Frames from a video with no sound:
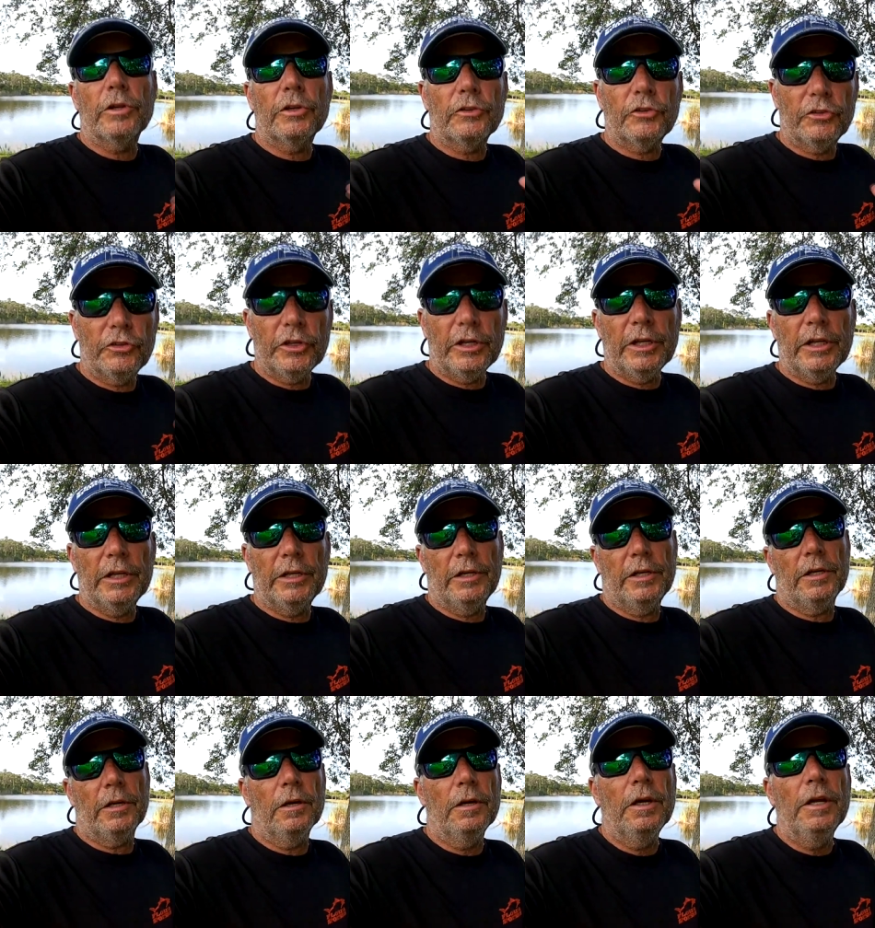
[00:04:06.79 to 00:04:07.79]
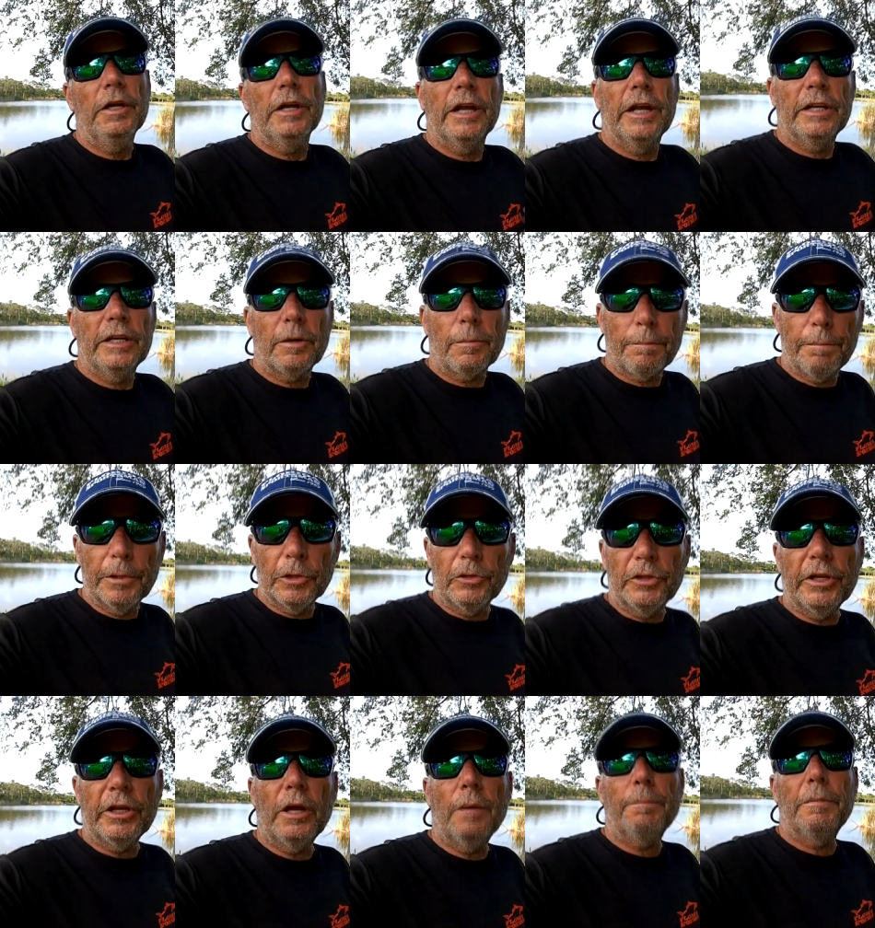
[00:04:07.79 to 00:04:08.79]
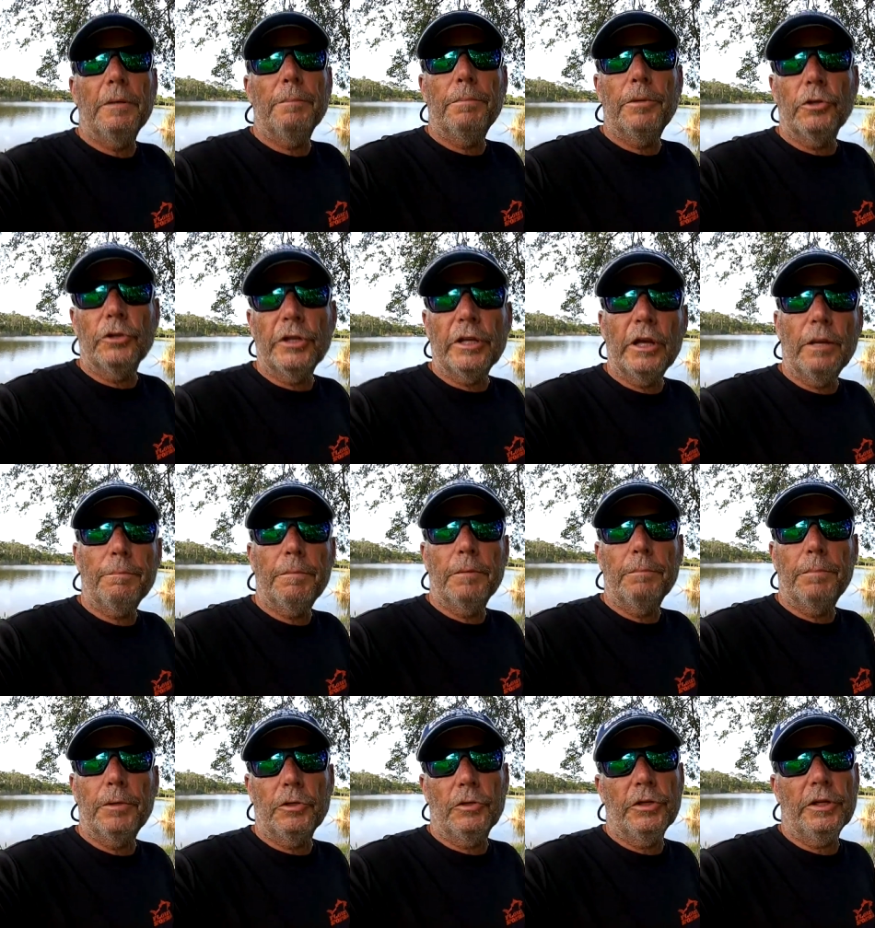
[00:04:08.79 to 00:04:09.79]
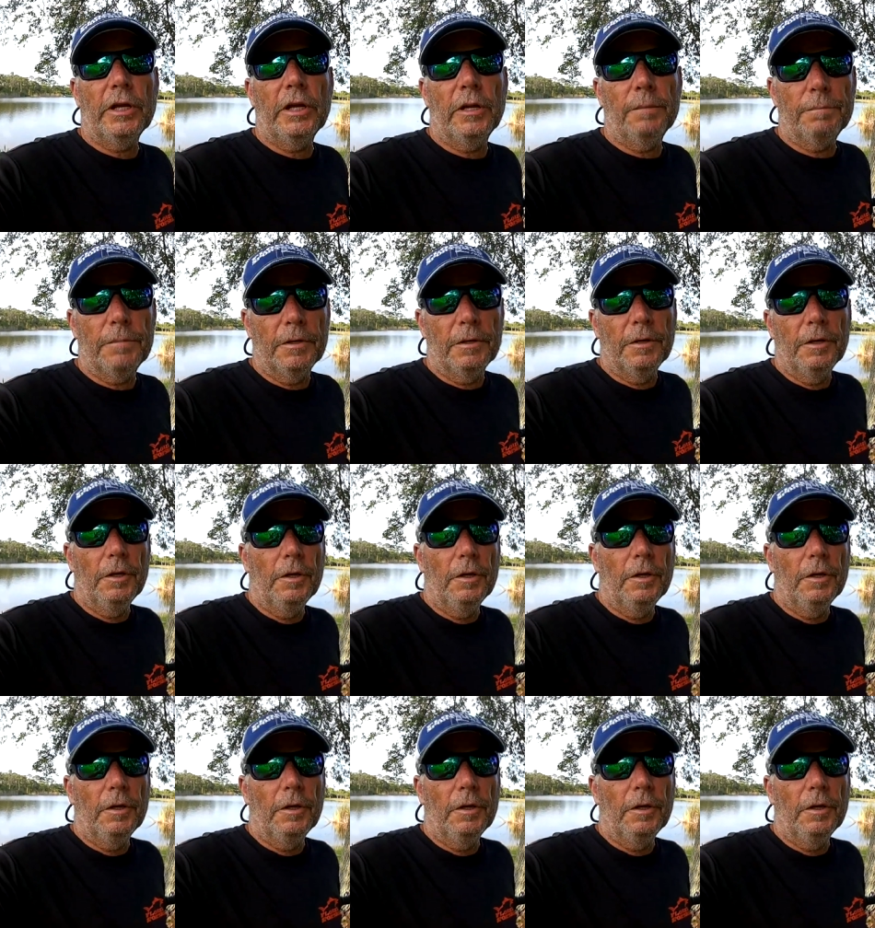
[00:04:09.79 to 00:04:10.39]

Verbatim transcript: They're sitting in there and they're building up and building up and building up.